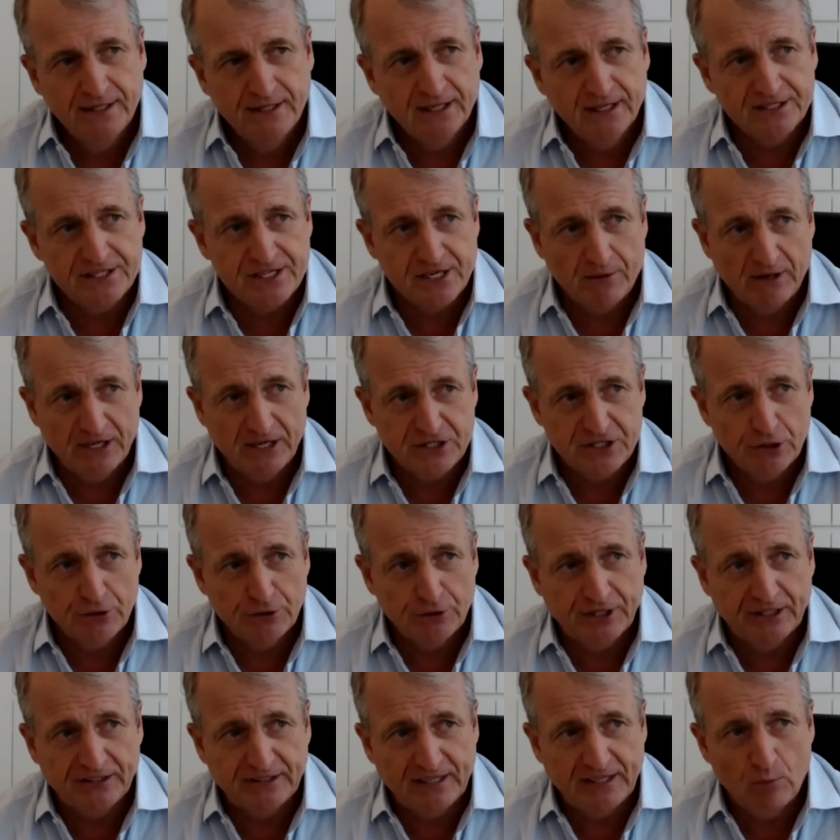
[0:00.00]
And so I do
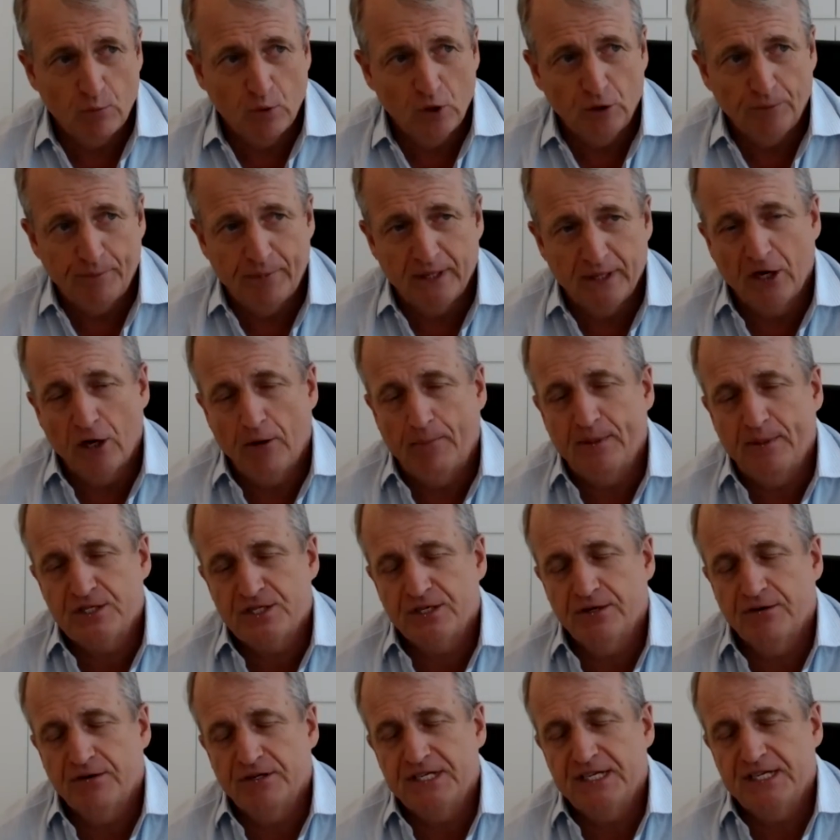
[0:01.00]
think there will be an
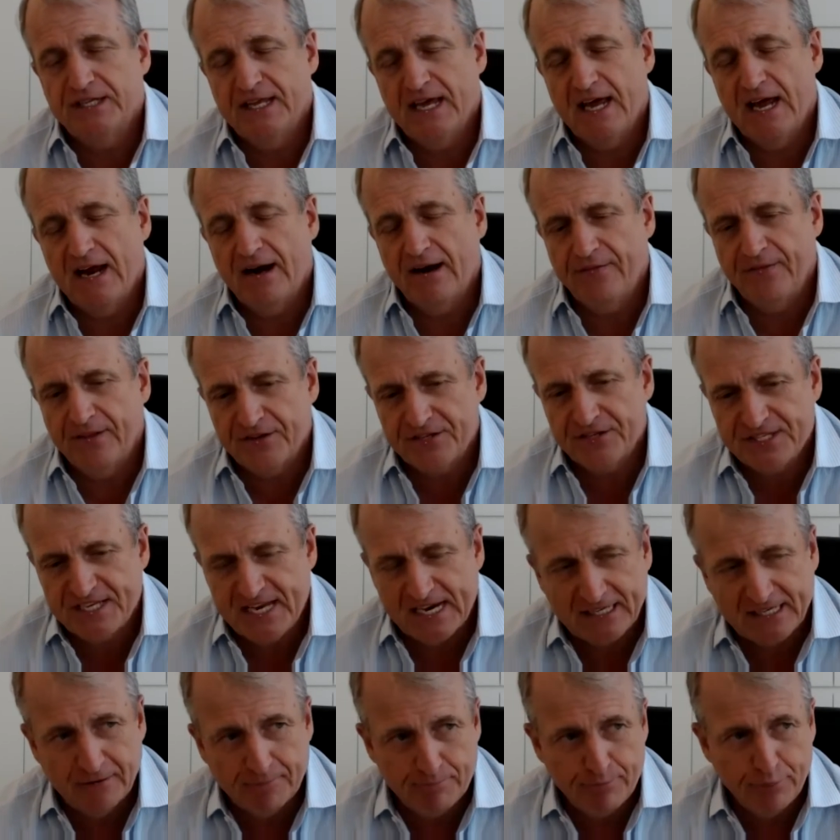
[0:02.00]
opportunity there. And the
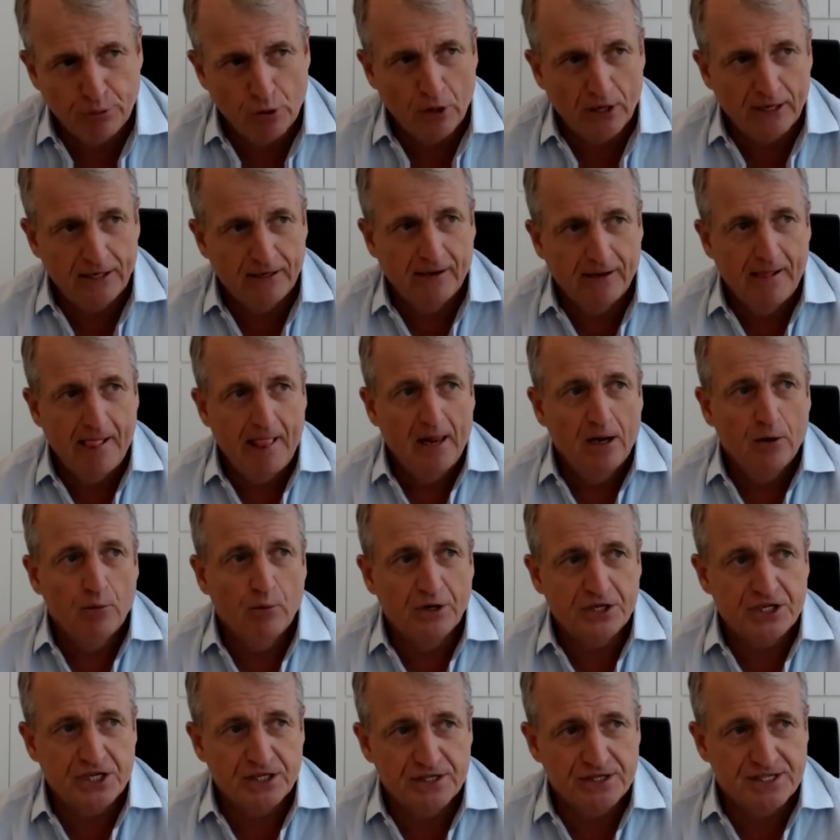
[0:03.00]
second point,
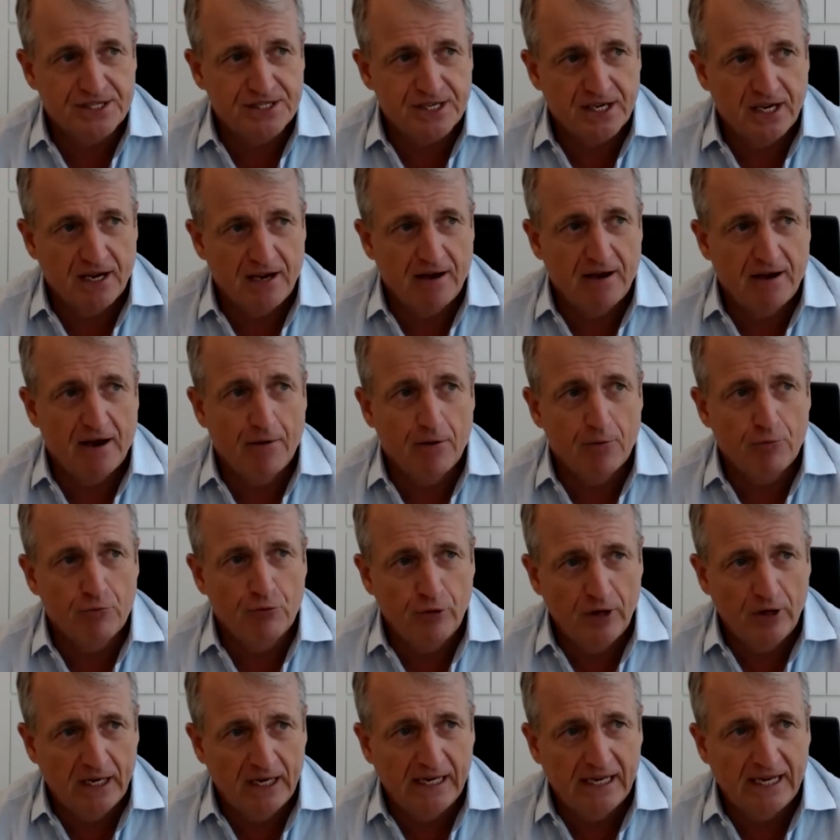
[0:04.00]
which is a
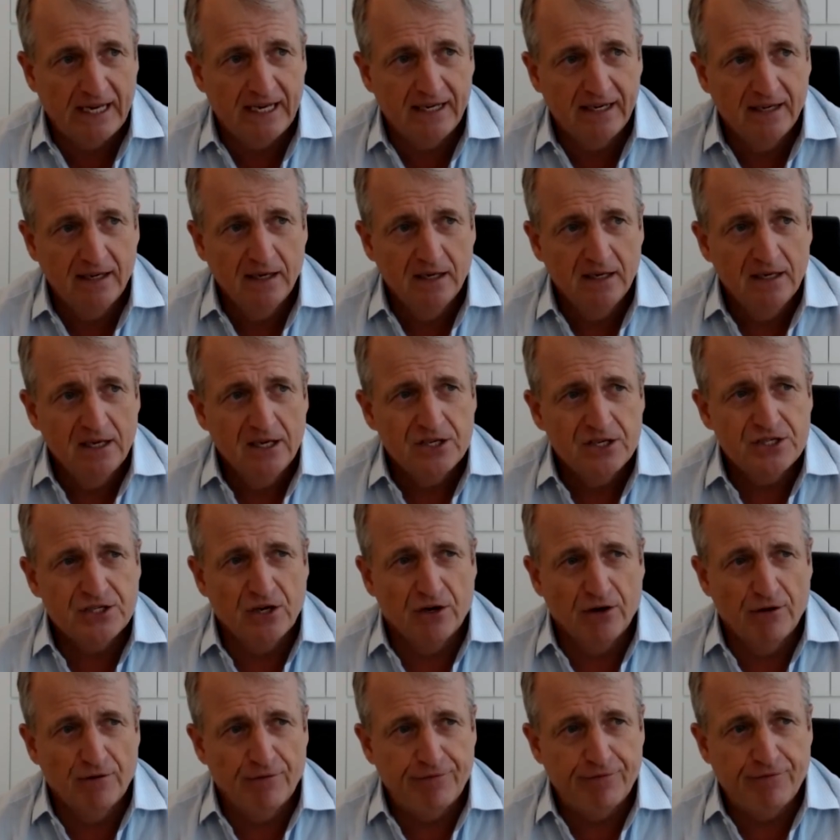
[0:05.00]
really
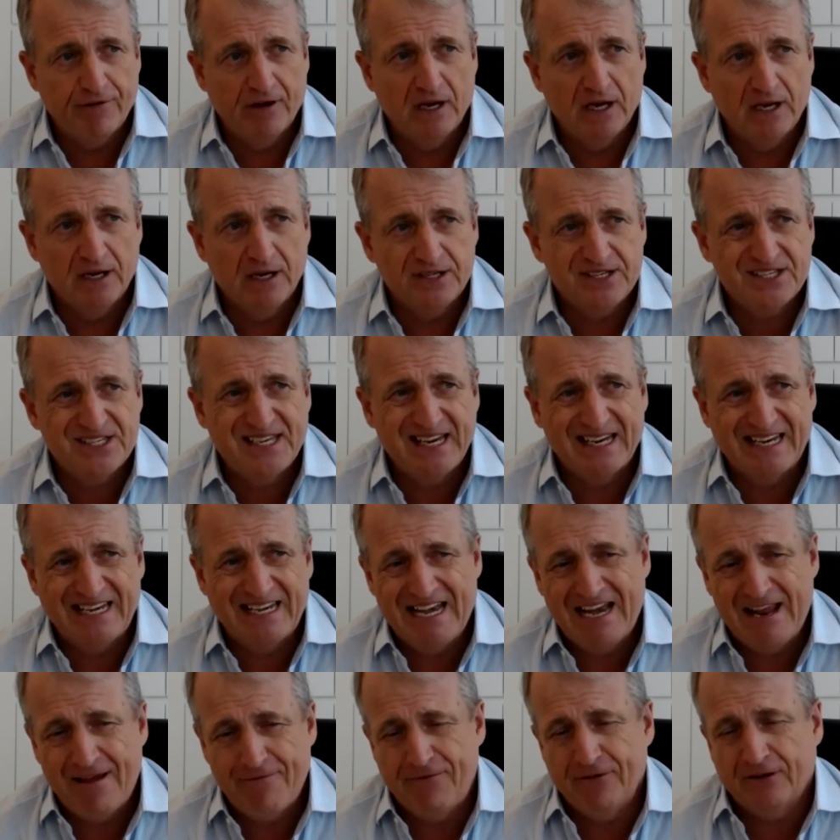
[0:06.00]
sort of
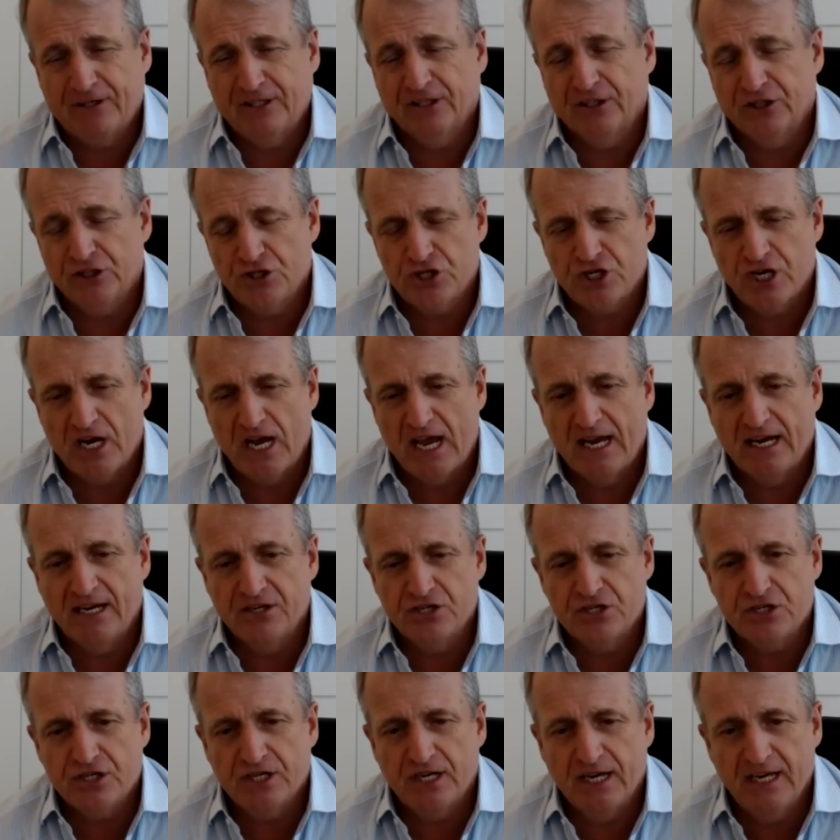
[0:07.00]
significant
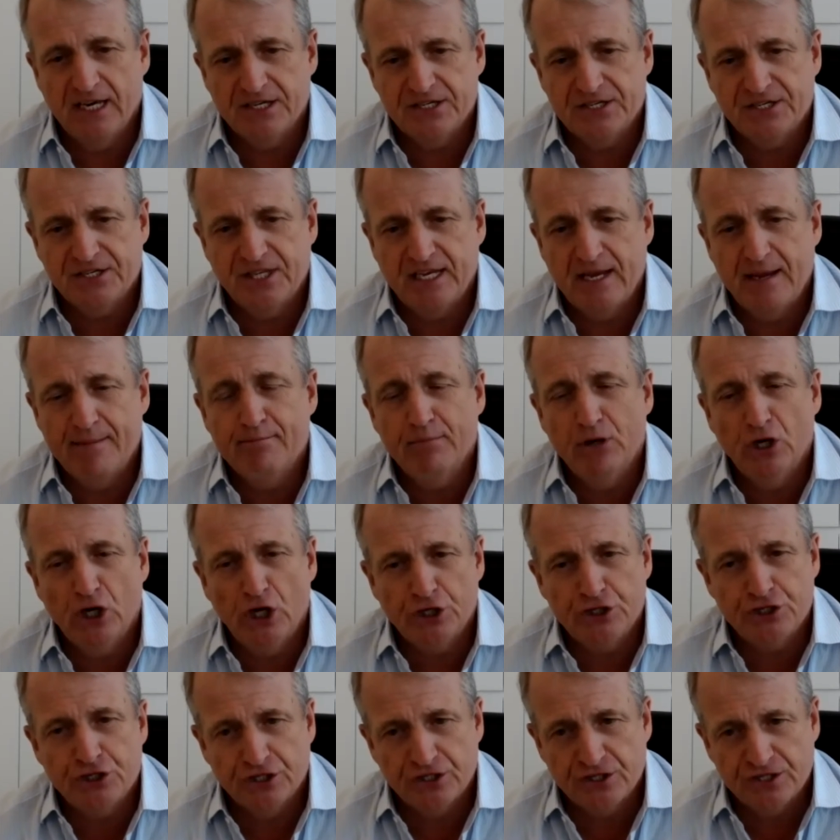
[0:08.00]
change, is the
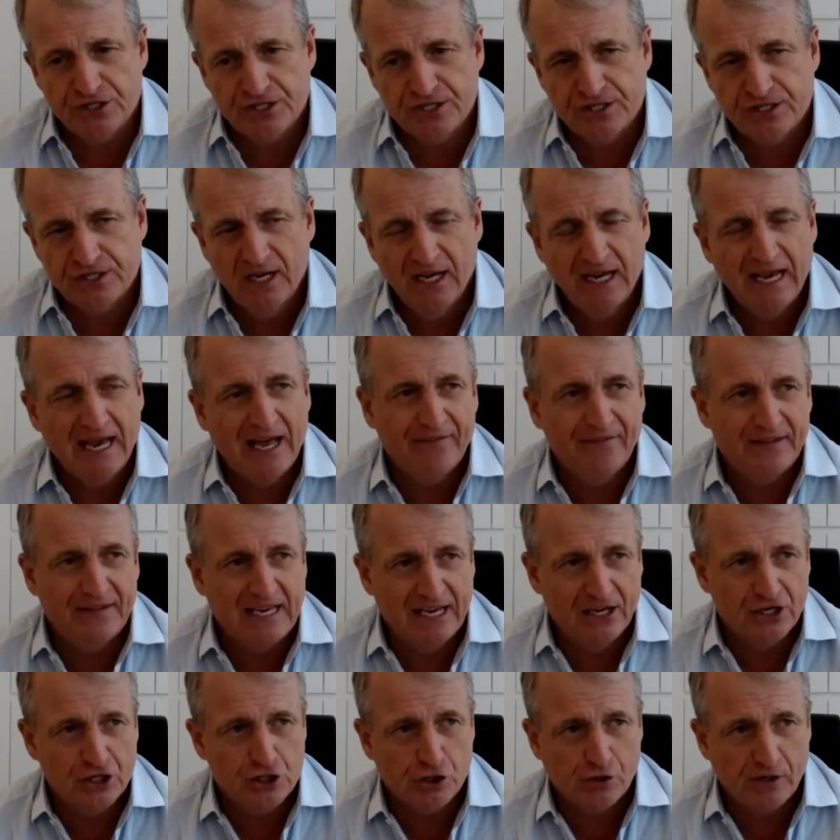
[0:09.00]
emergence and the
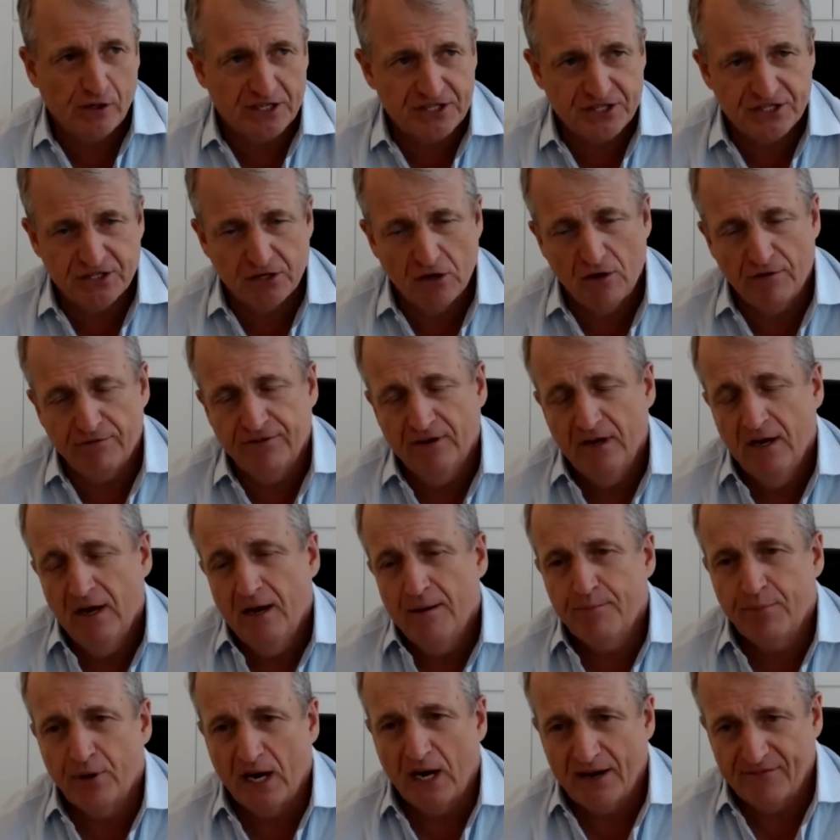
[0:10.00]
interest of
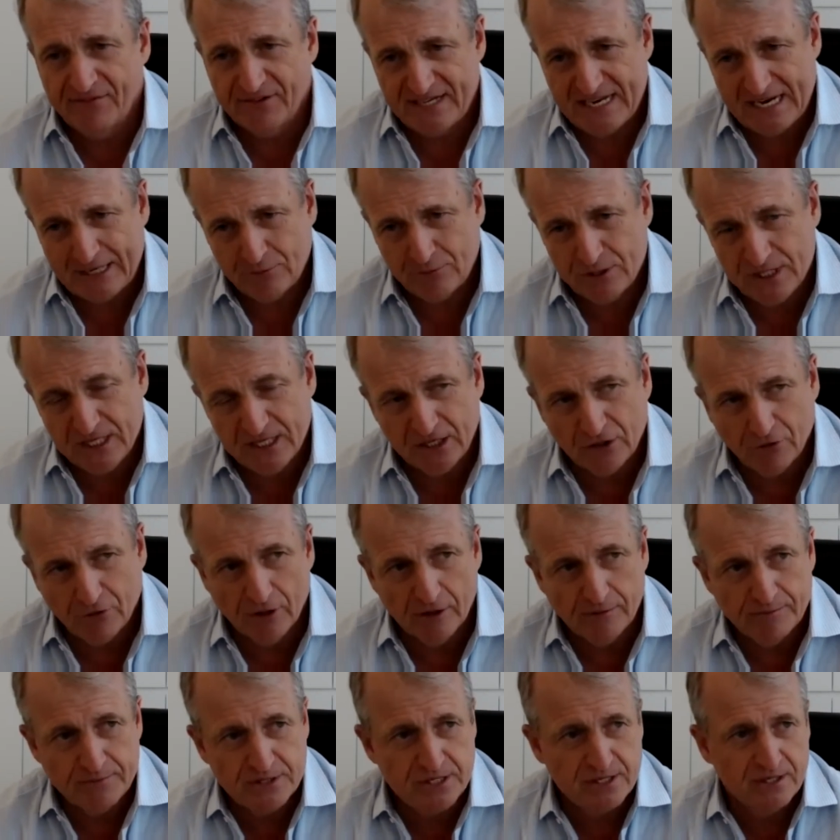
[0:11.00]
private equity
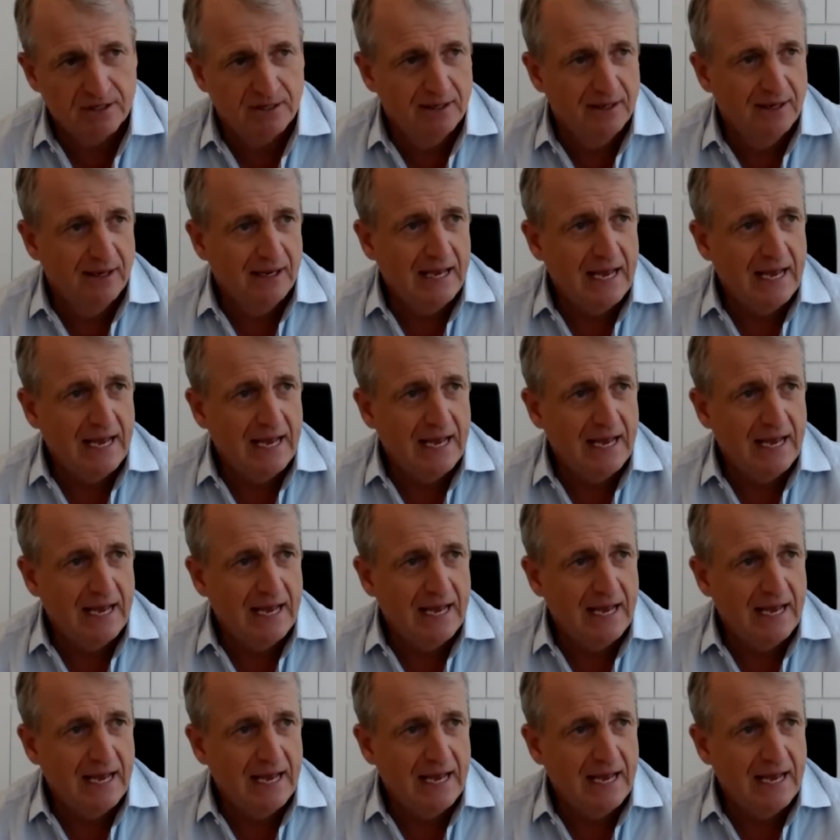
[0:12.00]
groups.